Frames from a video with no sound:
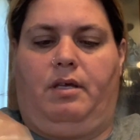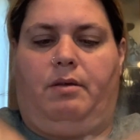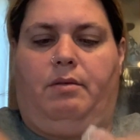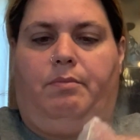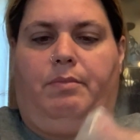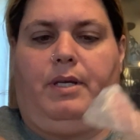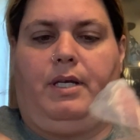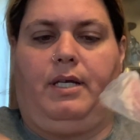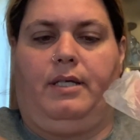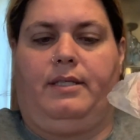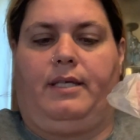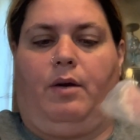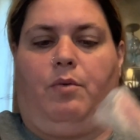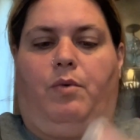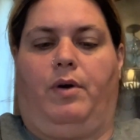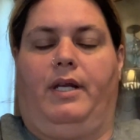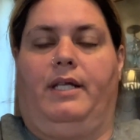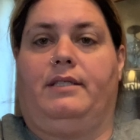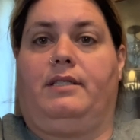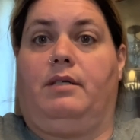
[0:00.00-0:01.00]
because I
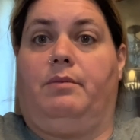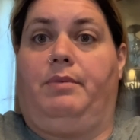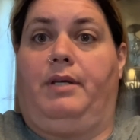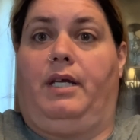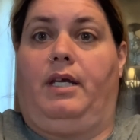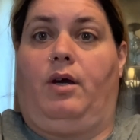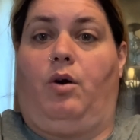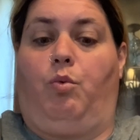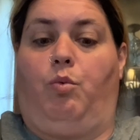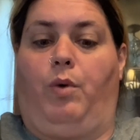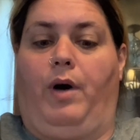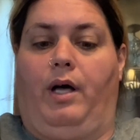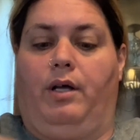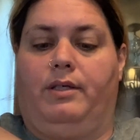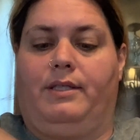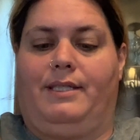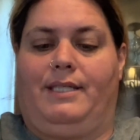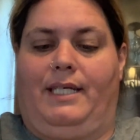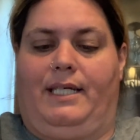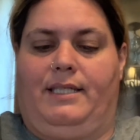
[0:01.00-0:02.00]
want it to be well
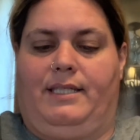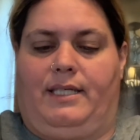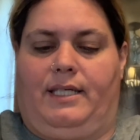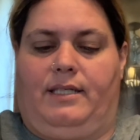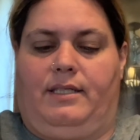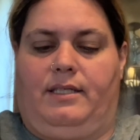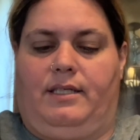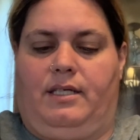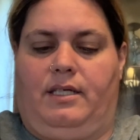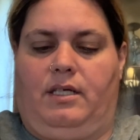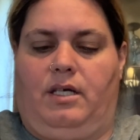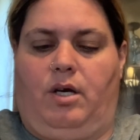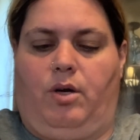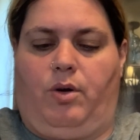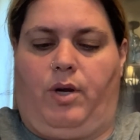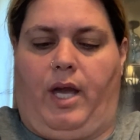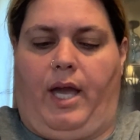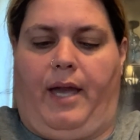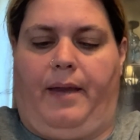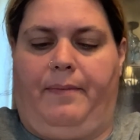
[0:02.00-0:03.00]
seasoned,
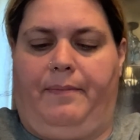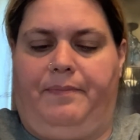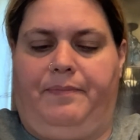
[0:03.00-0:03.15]
okay?